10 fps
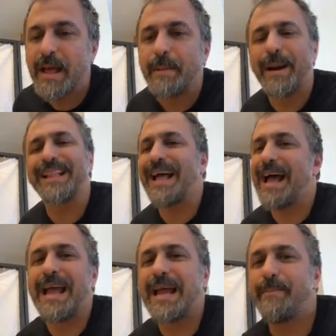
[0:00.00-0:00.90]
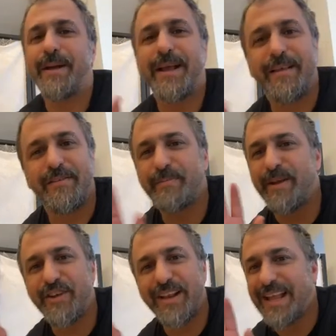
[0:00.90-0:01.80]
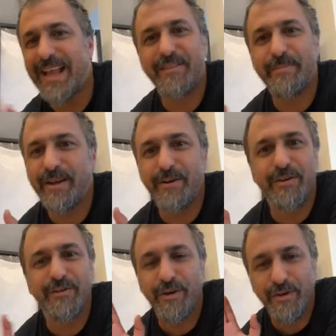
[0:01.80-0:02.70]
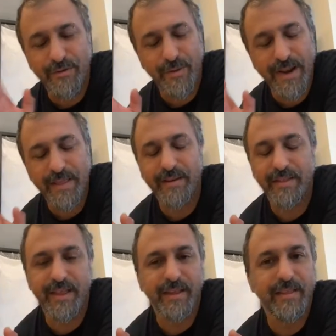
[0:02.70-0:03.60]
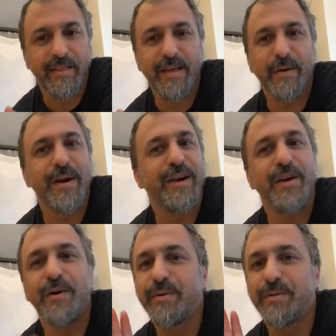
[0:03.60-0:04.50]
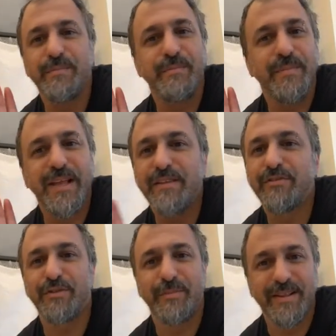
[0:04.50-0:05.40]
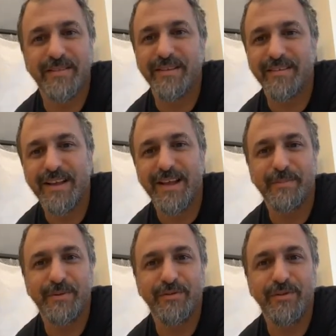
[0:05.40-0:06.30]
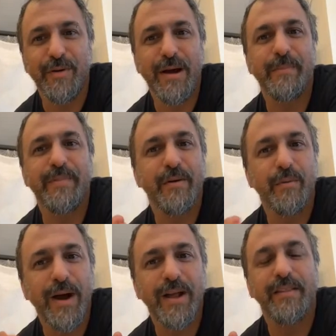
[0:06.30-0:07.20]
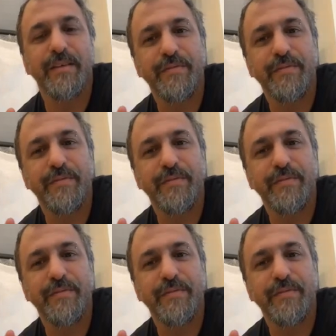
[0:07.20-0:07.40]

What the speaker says: But I am a special case because also another thing, there were no instruments in Cyprus, so I'm the